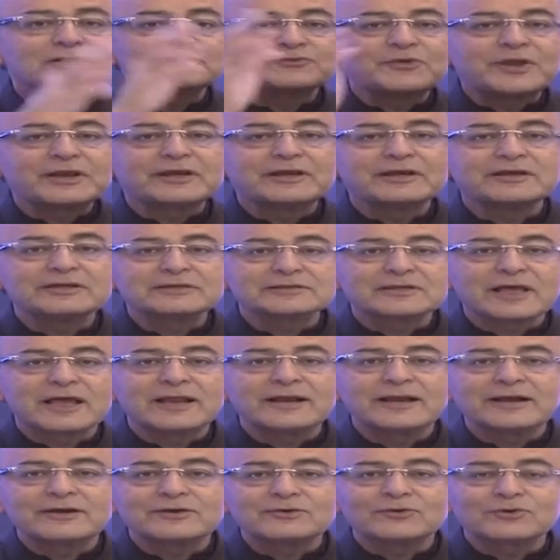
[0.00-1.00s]
Weekly
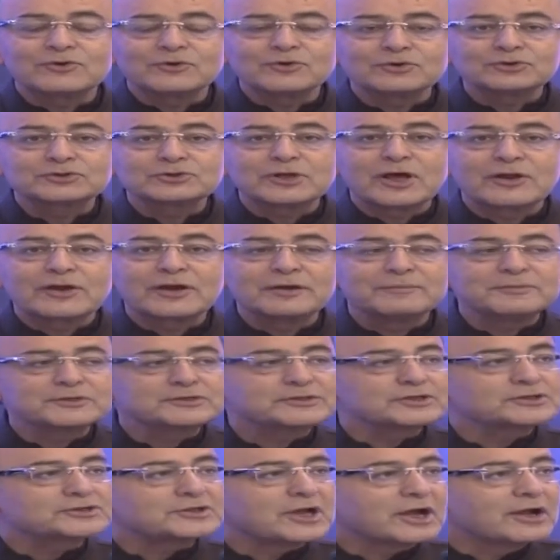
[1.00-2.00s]
decided to close down and
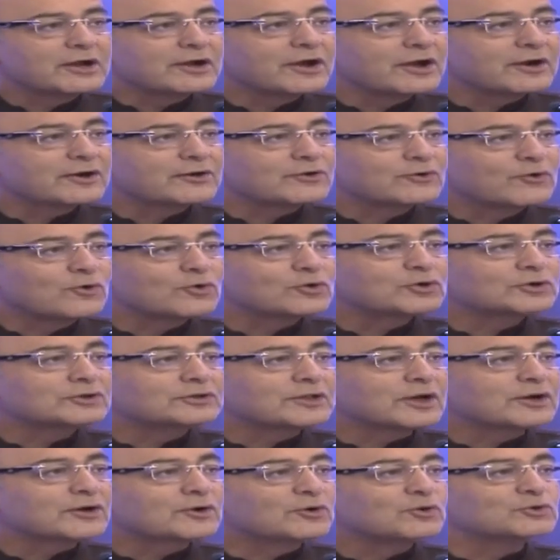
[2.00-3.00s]
Mr. Shankar wrote
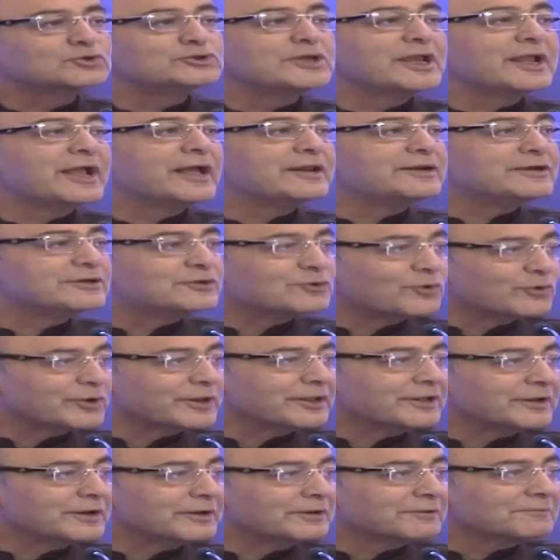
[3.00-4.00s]
the closing
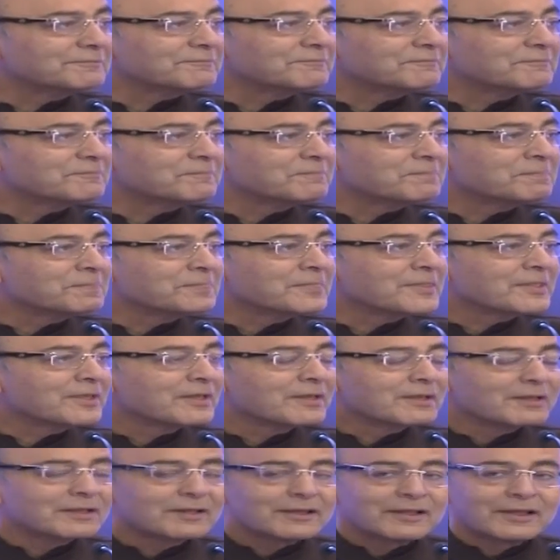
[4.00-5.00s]
editorial.
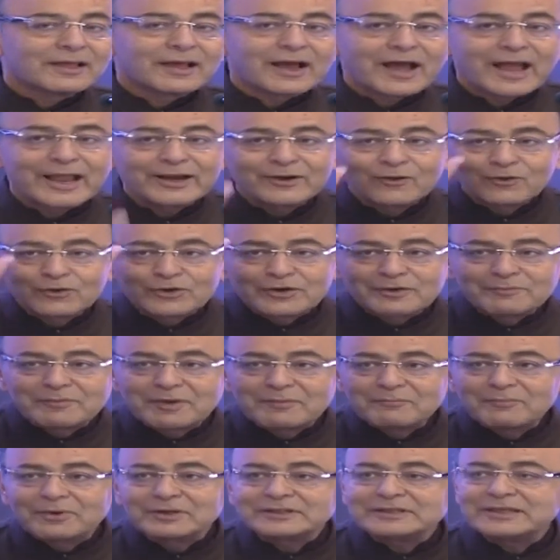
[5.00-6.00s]
I don't
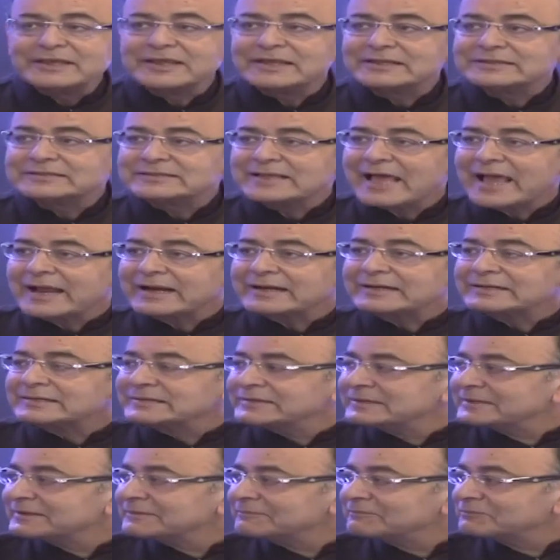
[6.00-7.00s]
remember the exact
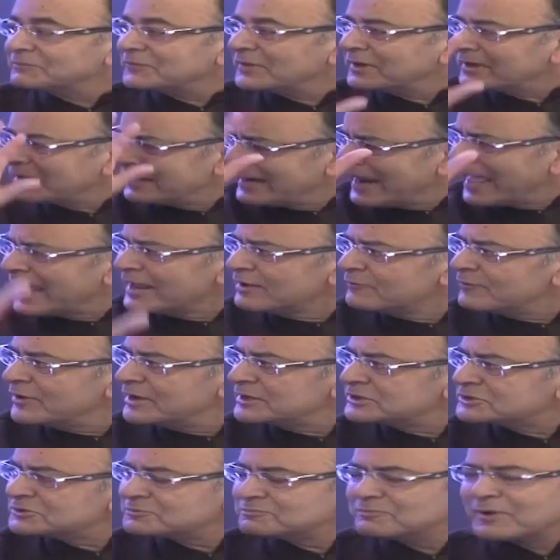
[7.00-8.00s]
uh,
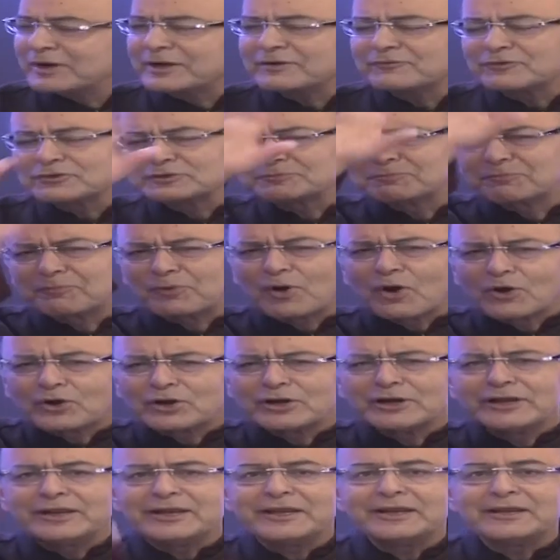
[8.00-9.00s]
language, but it was
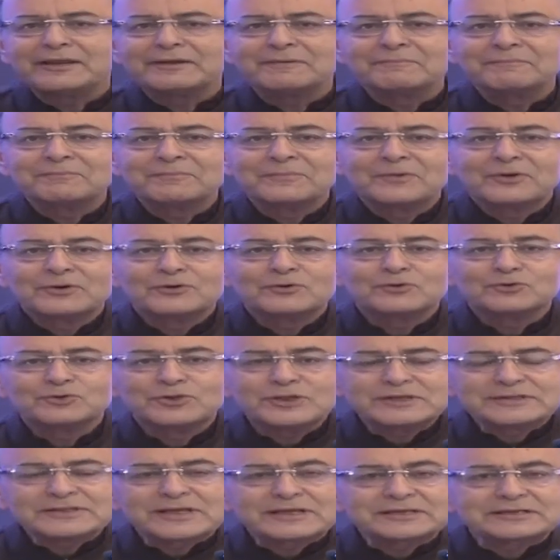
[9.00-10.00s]
broadly to
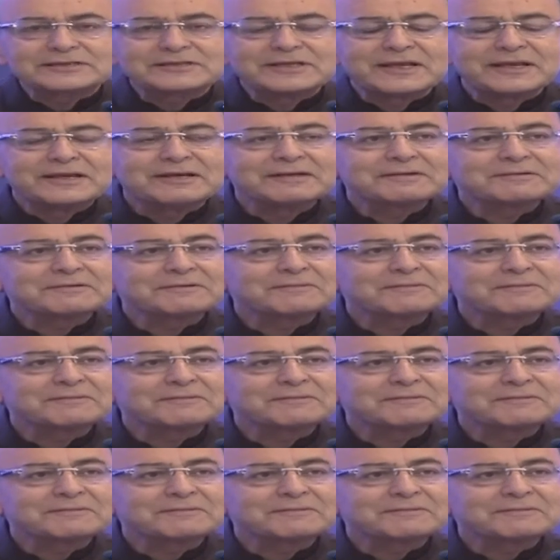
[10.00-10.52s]
this extent.